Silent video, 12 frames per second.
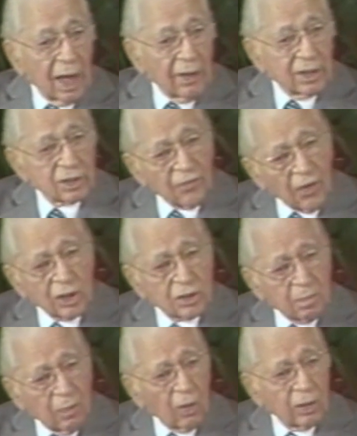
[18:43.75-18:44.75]
Now, his
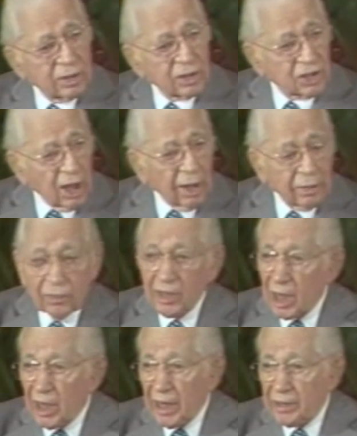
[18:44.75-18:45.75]
firstborn son
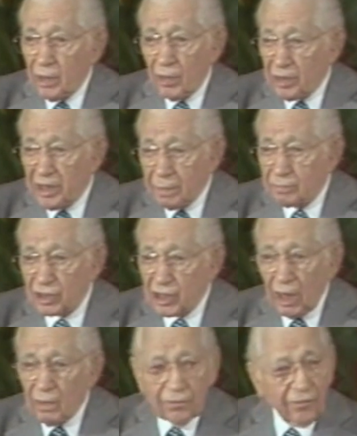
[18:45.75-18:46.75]
relied on
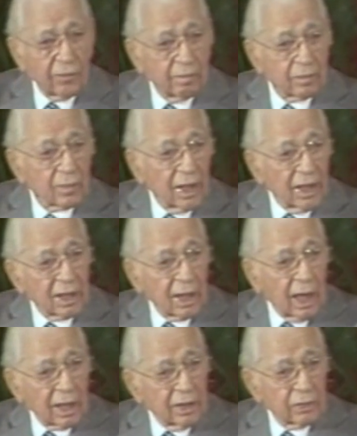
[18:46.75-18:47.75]
himself. He
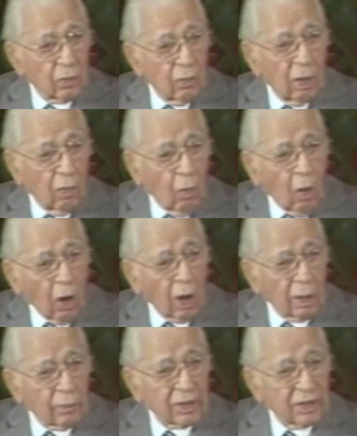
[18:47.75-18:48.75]
got into a
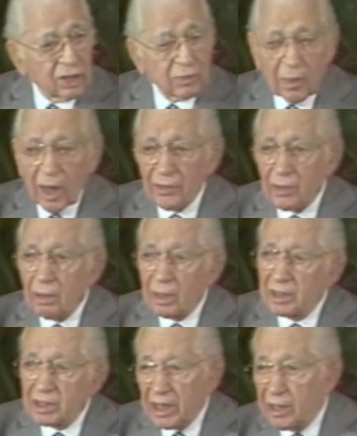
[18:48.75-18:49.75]
war with his brother
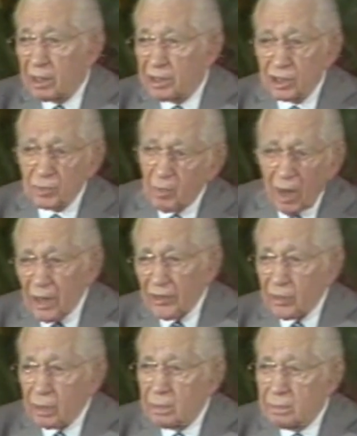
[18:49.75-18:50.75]
and killed his
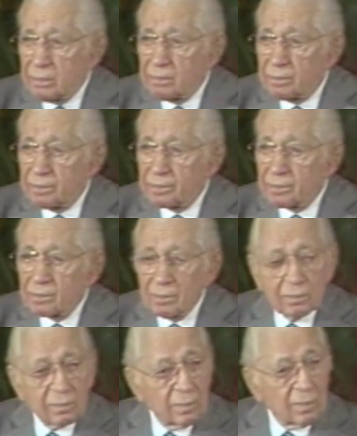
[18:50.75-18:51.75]
brother.
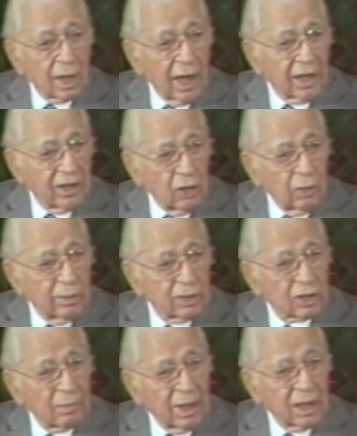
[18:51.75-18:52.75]
And
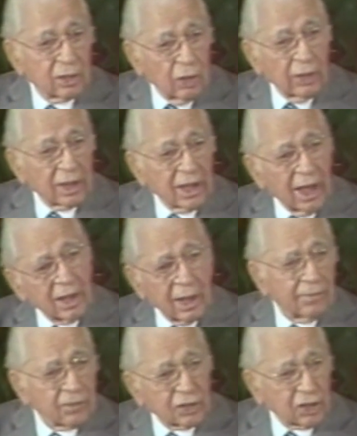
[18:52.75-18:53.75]
humans have been doing that
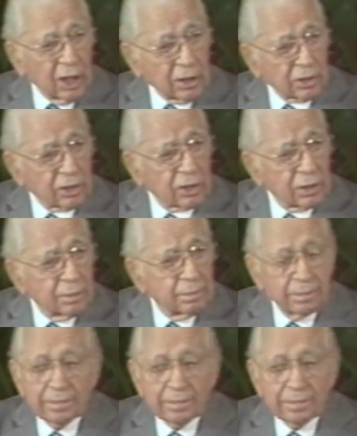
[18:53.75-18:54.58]
ever since.